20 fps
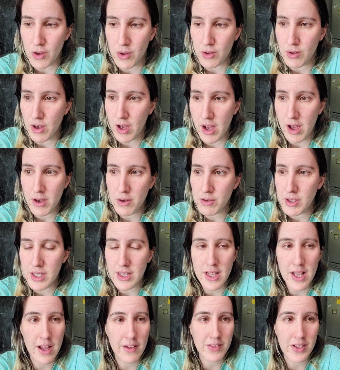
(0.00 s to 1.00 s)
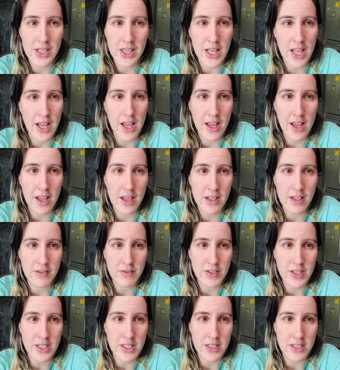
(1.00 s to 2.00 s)
Oh, how we laughed and
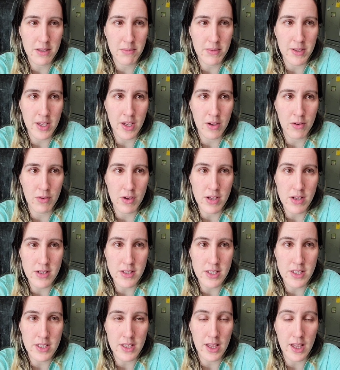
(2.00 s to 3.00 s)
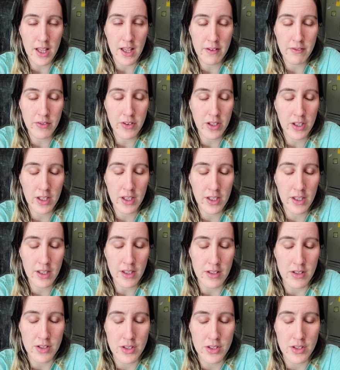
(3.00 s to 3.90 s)
laughed, except I wasn't laughing.